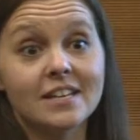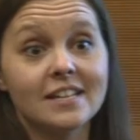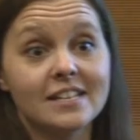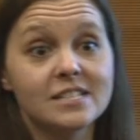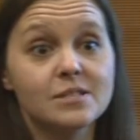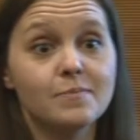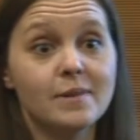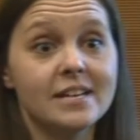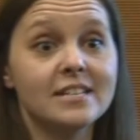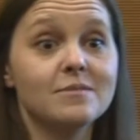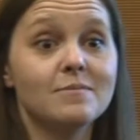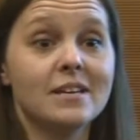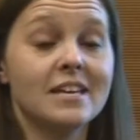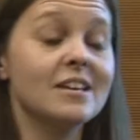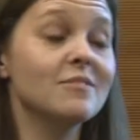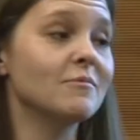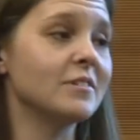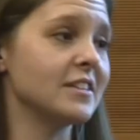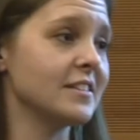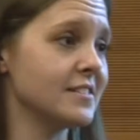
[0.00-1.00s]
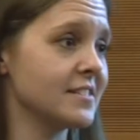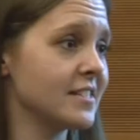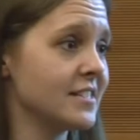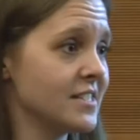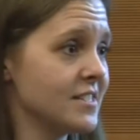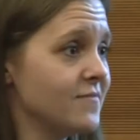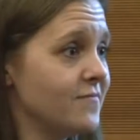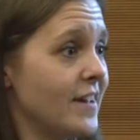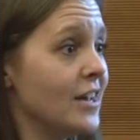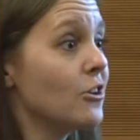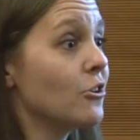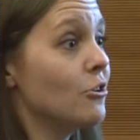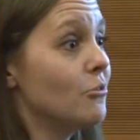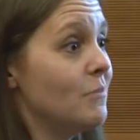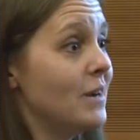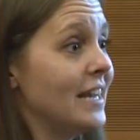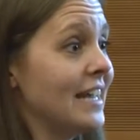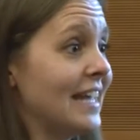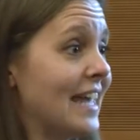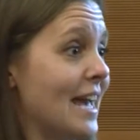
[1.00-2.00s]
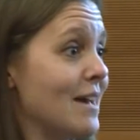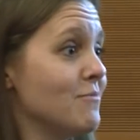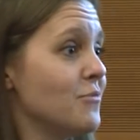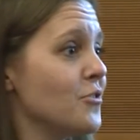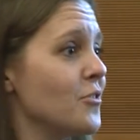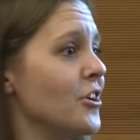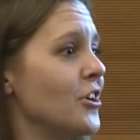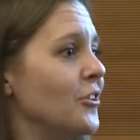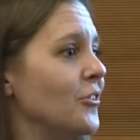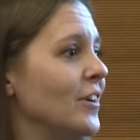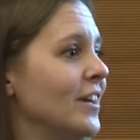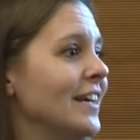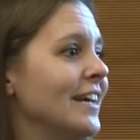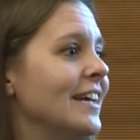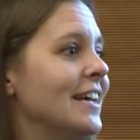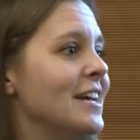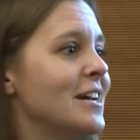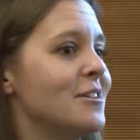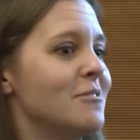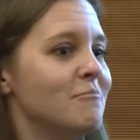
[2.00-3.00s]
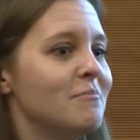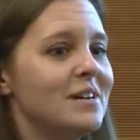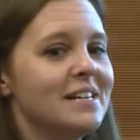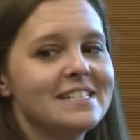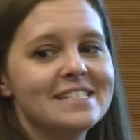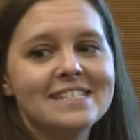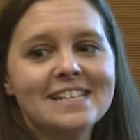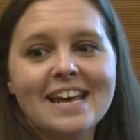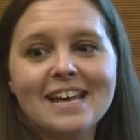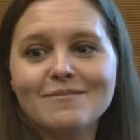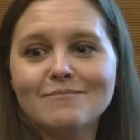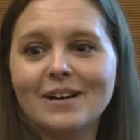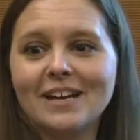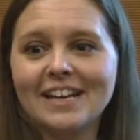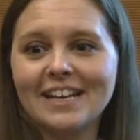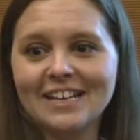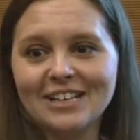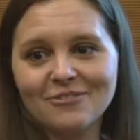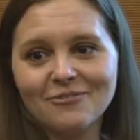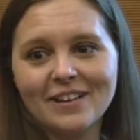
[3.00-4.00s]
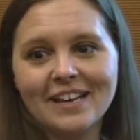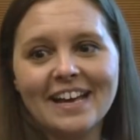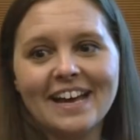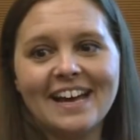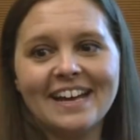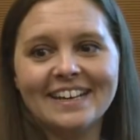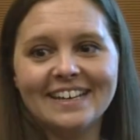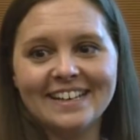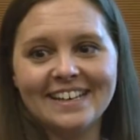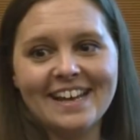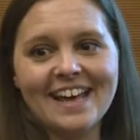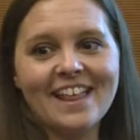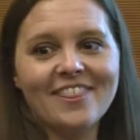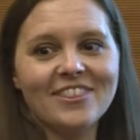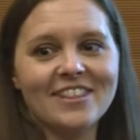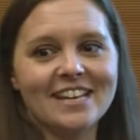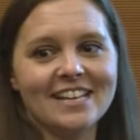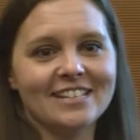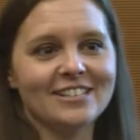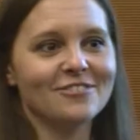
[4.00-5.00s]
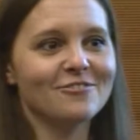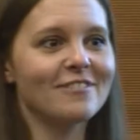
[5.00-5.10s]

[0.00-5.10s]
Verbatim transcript: it in SPED to begin with, is because federal money came through. But state money, we got nothing,